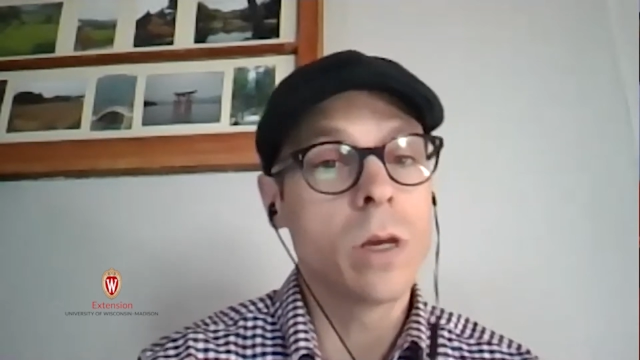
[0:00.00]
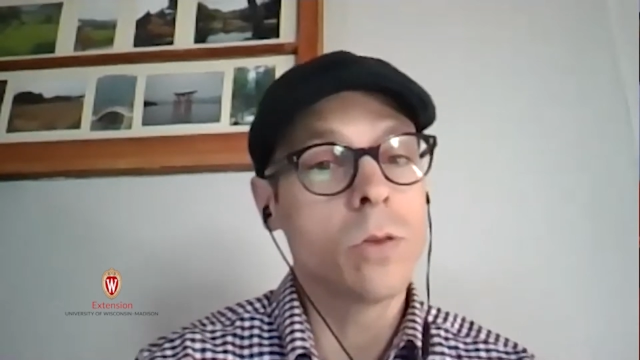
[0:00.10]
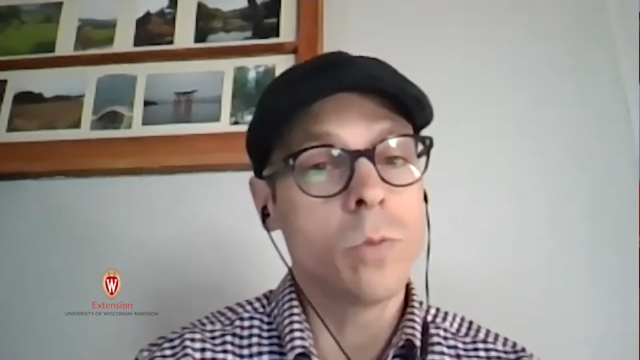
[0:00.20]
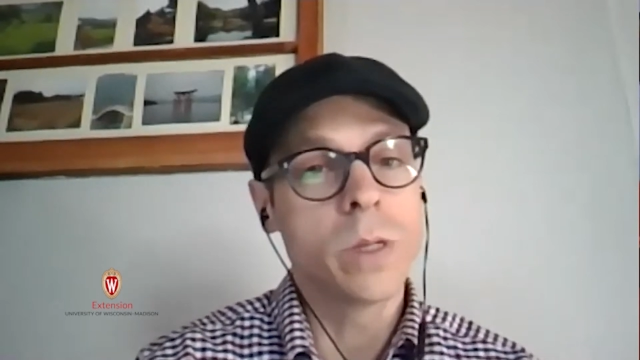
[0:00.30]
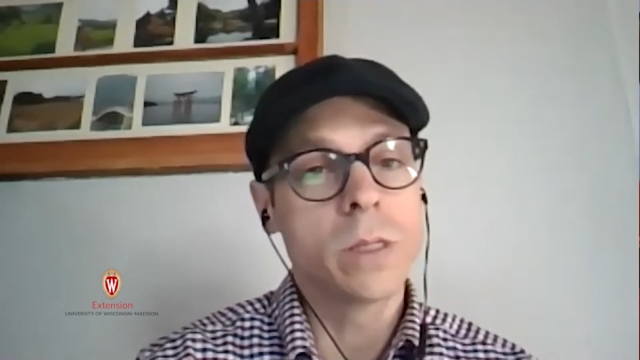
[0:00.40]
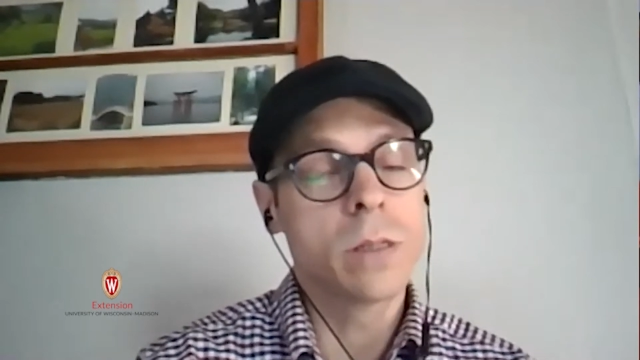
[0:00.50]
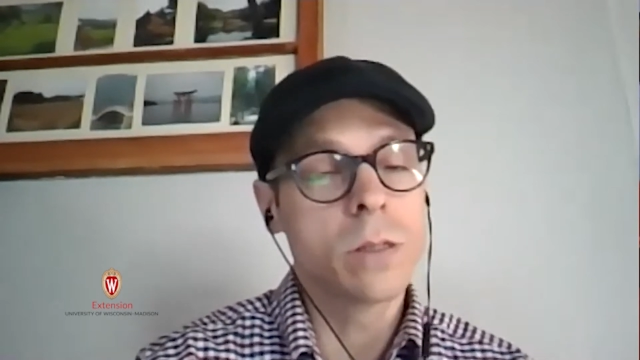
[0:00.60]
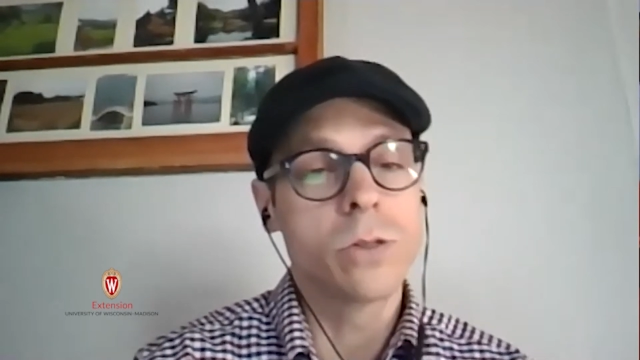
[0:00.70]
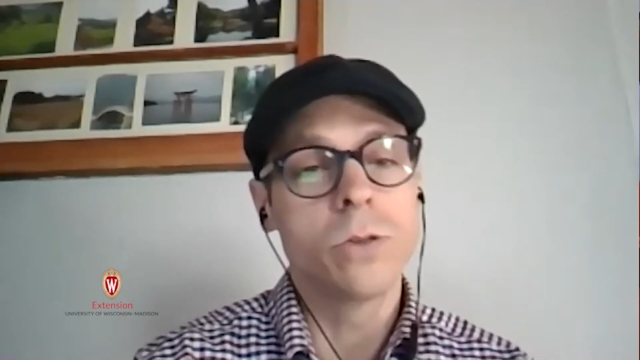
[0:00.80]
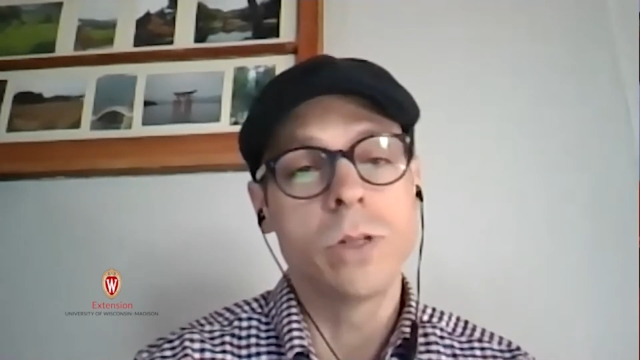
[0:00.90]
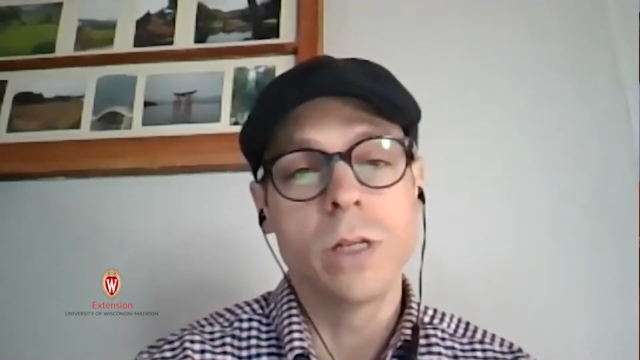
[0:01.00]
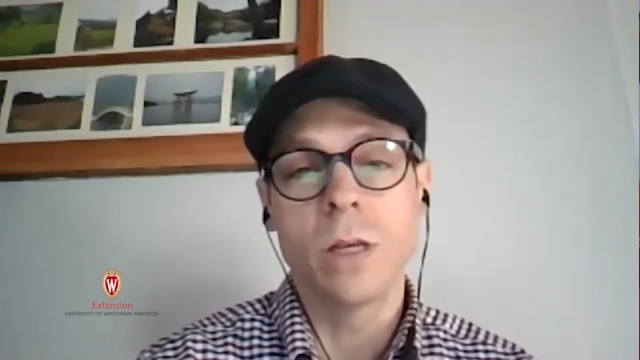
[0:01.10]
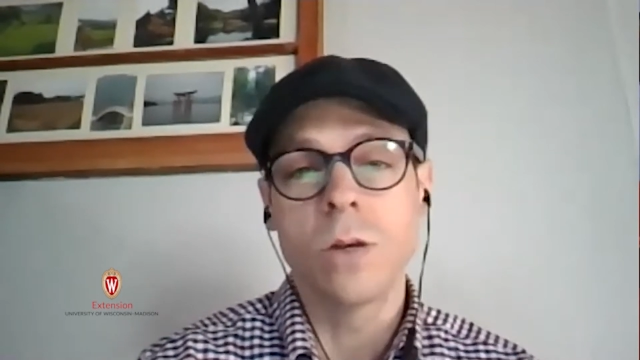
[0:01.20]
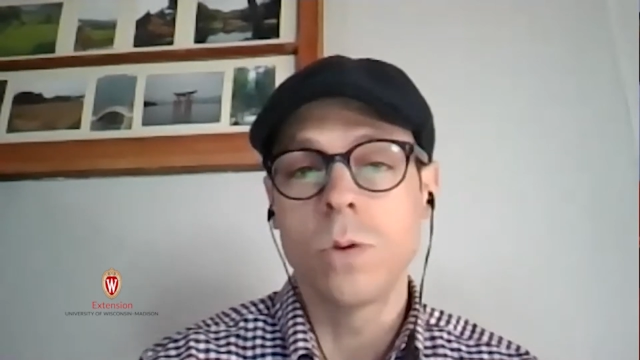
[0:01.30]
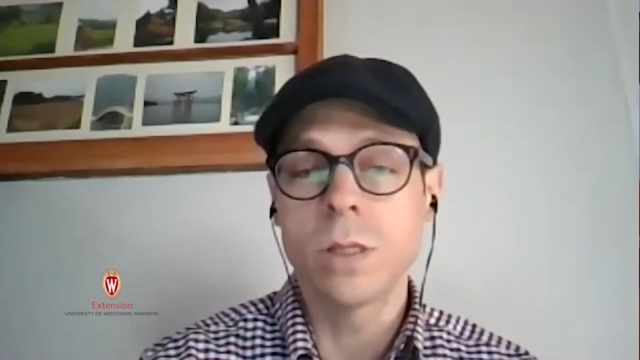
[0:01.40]
other businesses you're
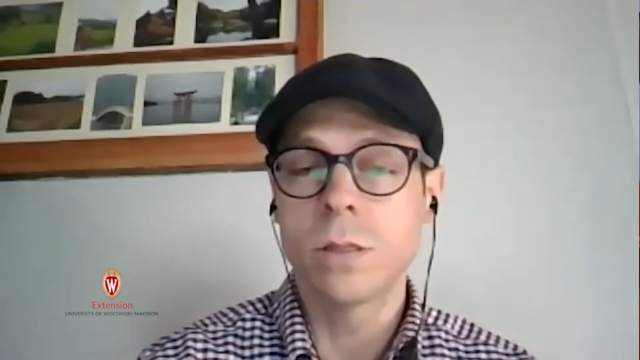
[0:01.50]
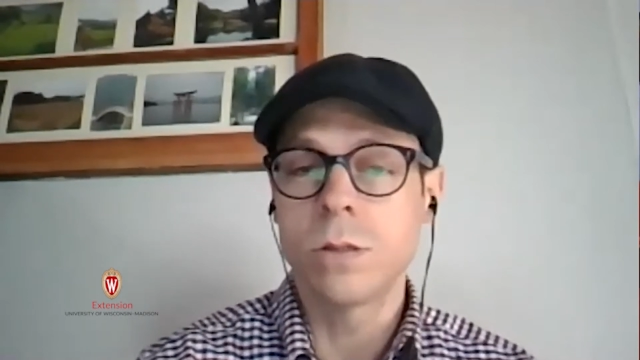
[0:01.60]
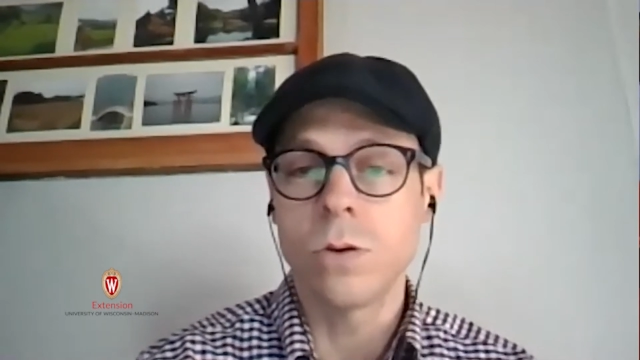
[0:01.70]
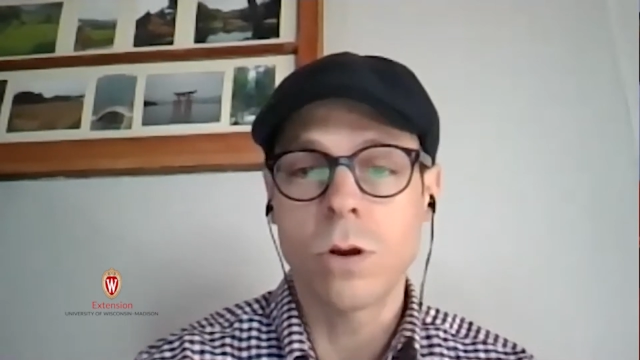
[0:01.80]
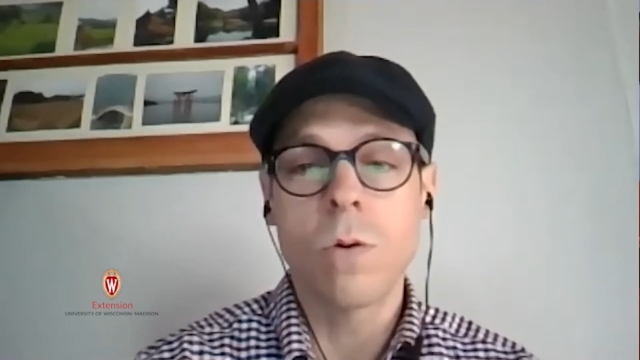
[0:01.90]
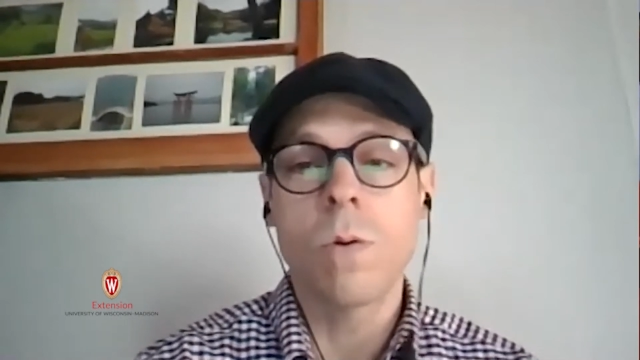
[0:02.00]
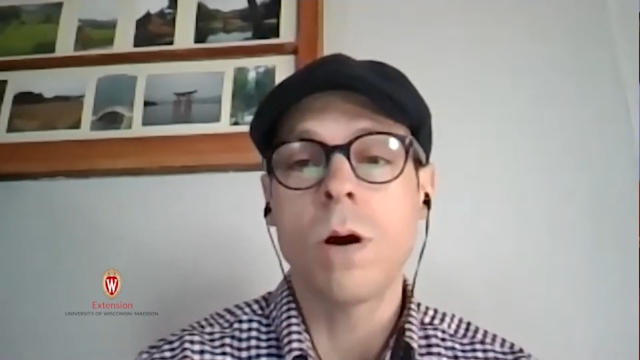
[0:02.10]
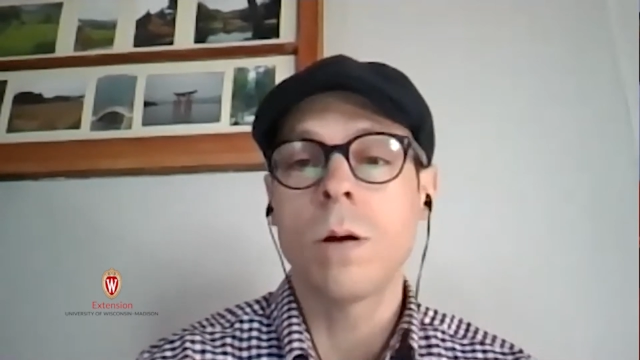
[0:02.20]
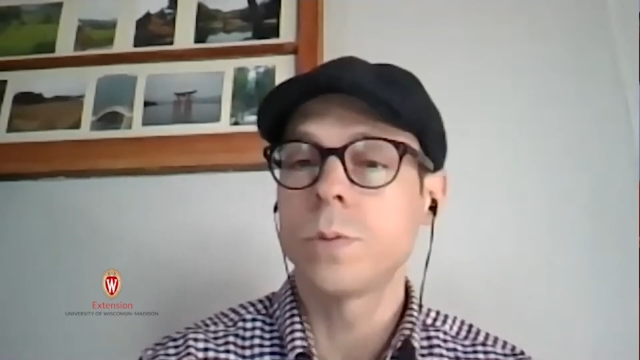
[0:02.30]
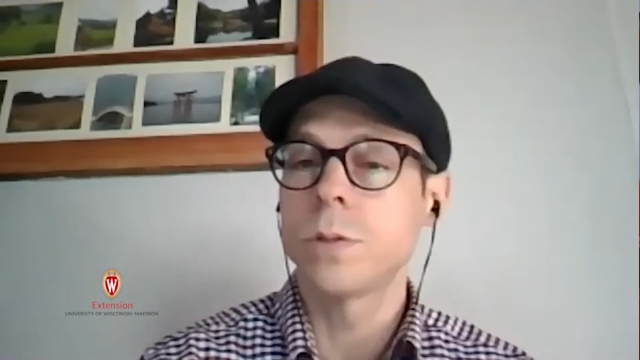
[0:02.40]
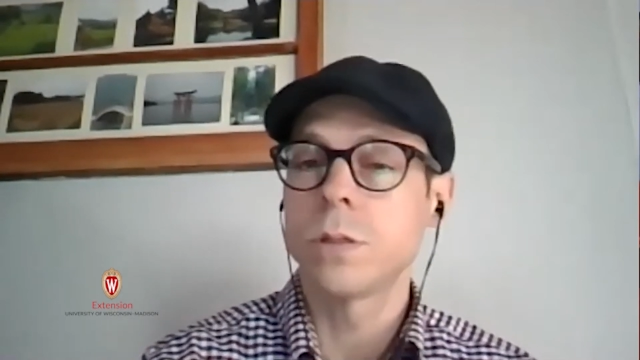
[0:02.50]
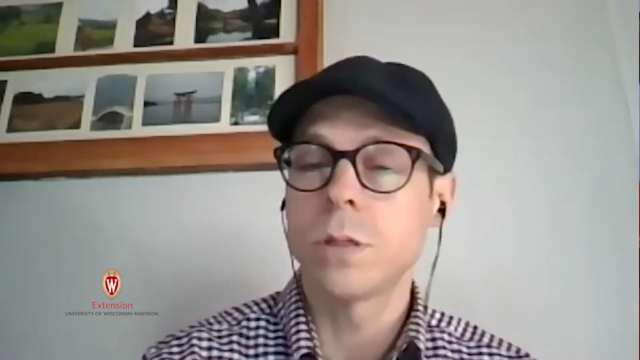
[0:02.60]
dealing with, your co-ops,